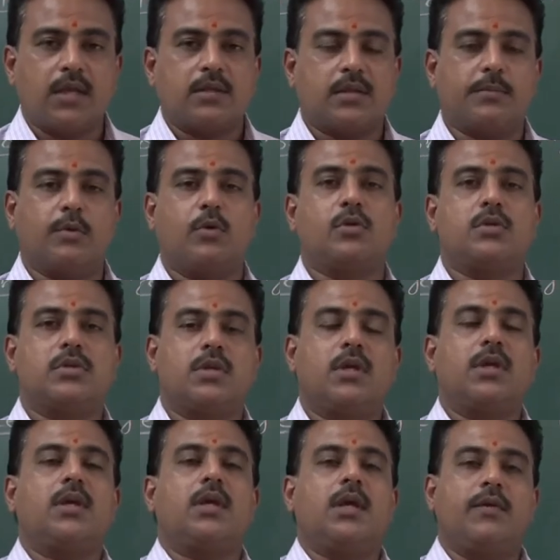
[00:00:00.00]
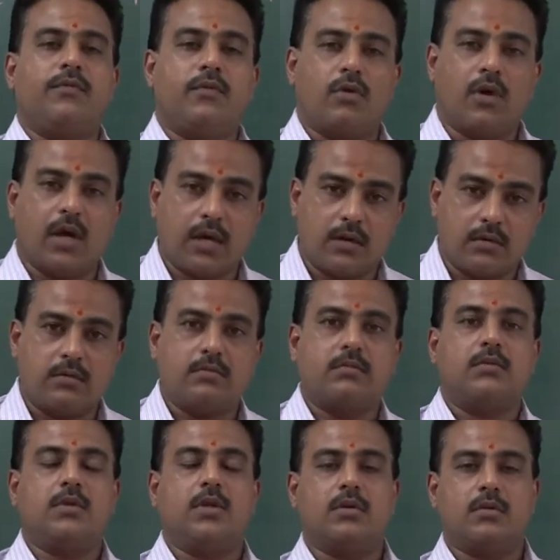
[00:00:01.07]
suppose if you are